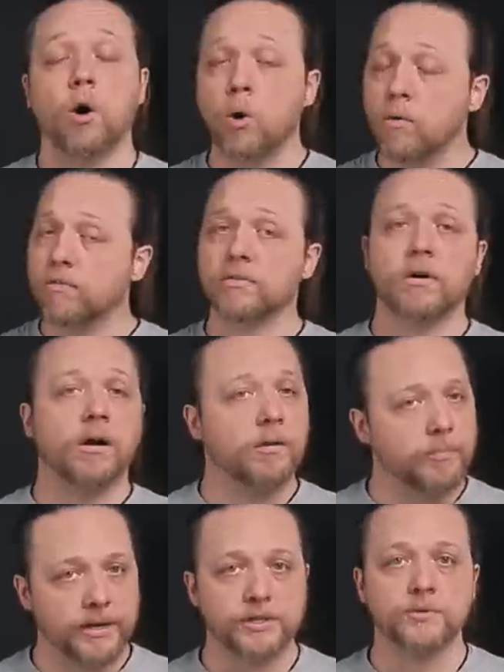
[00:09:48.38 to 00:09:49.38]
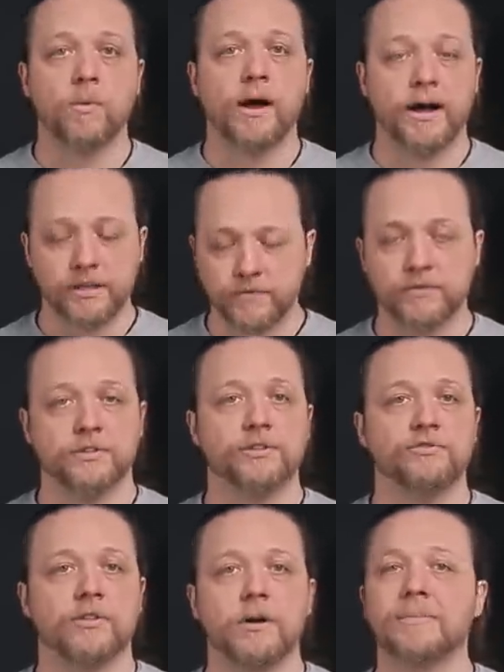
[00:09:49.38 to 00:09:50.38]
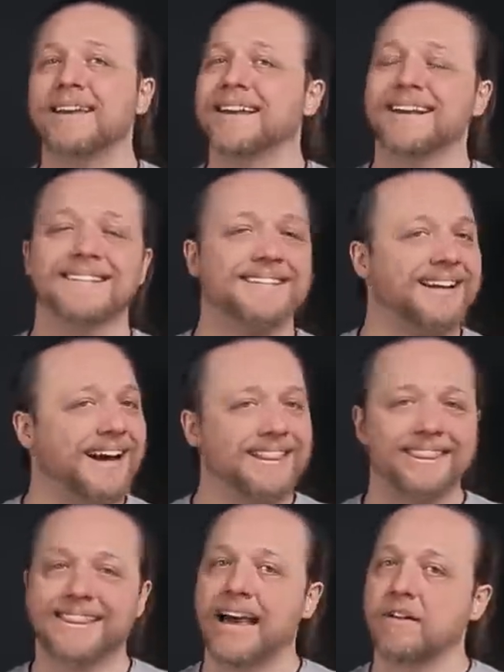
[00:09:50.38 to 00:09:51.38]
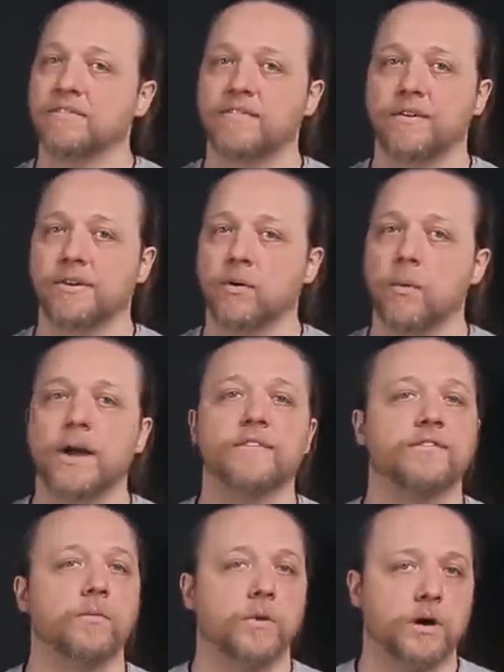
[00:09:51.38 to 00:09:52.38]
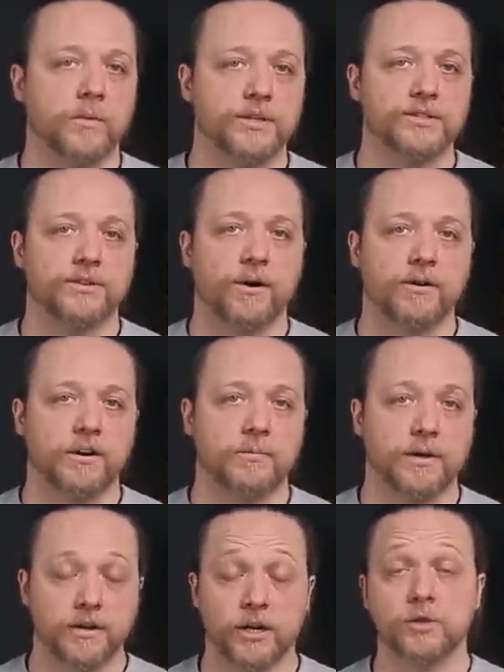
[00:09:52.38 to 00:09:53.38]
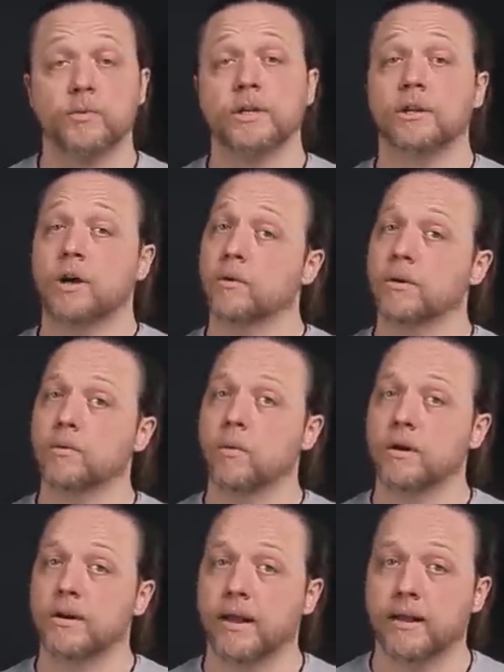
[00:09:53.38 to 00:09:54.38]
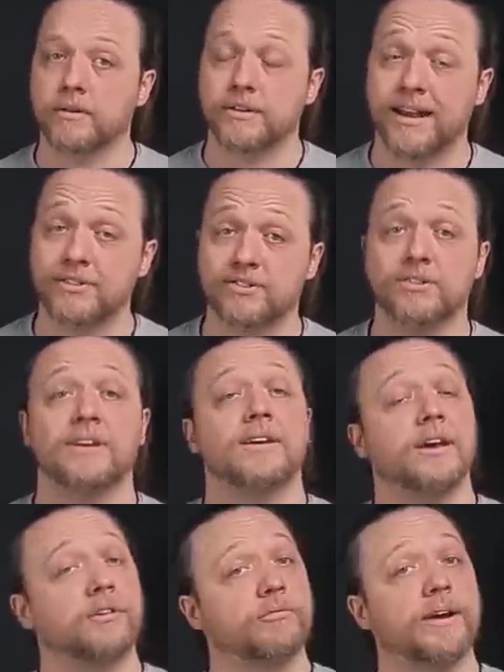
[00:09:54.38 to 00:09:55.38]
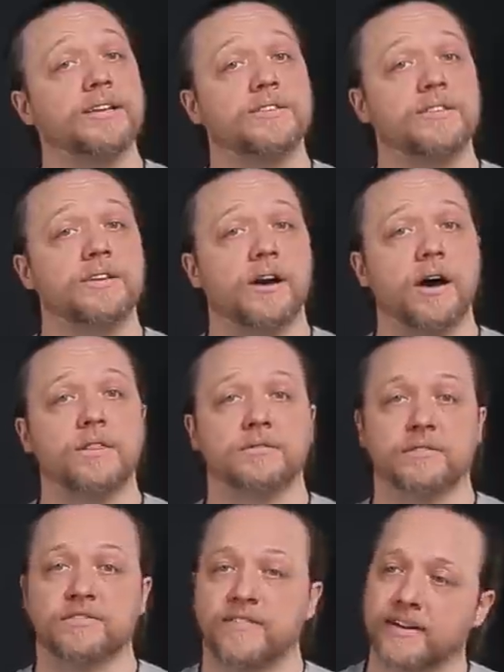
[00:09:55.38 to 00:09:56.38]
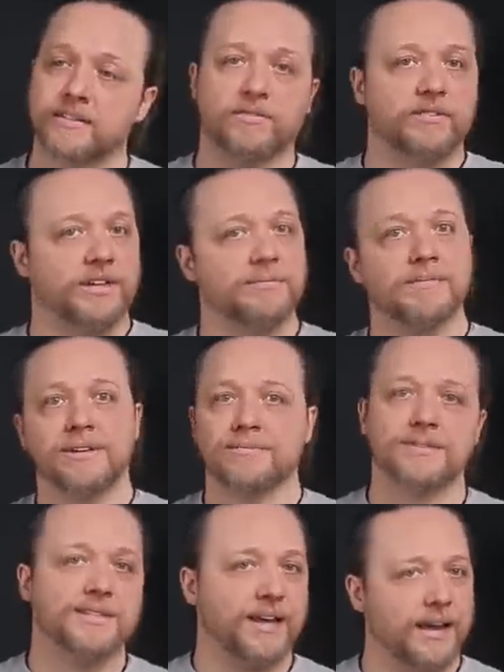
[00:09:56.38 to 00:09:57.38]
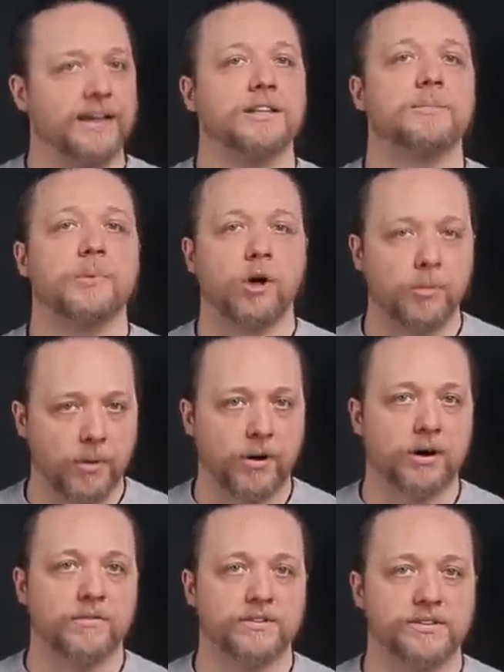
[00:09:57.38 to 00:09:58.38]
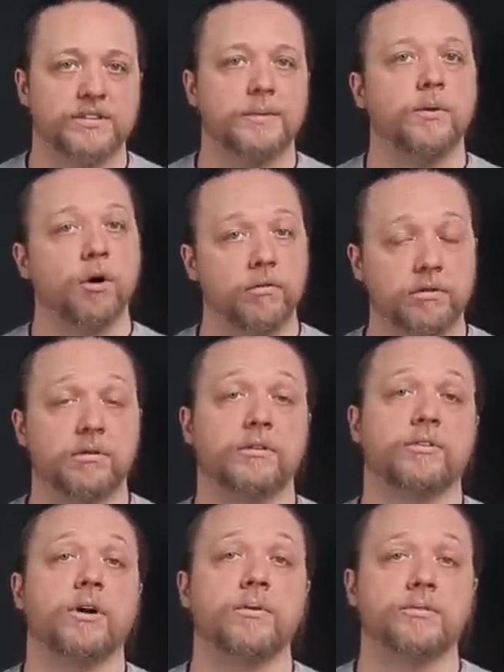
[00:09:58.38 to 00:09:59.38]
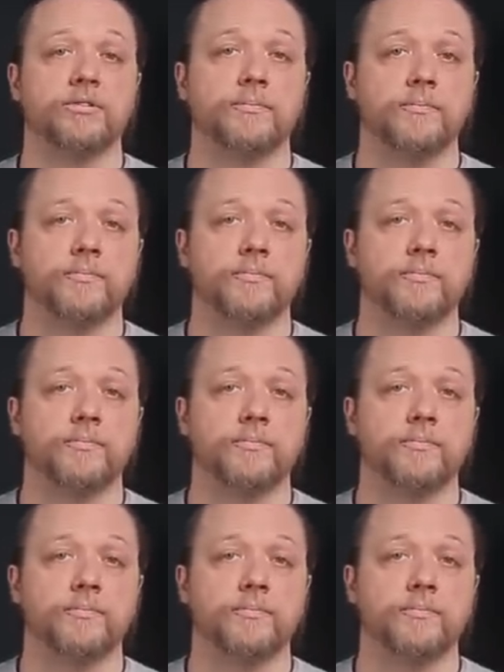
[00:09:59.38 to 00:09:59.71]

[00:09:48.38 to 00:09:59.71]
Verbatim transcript: overall pitch-wise for the drum, it's not that far away from where we started because we lowered one head tension and raised the other, effectively staying in the ballpark of the same overall note.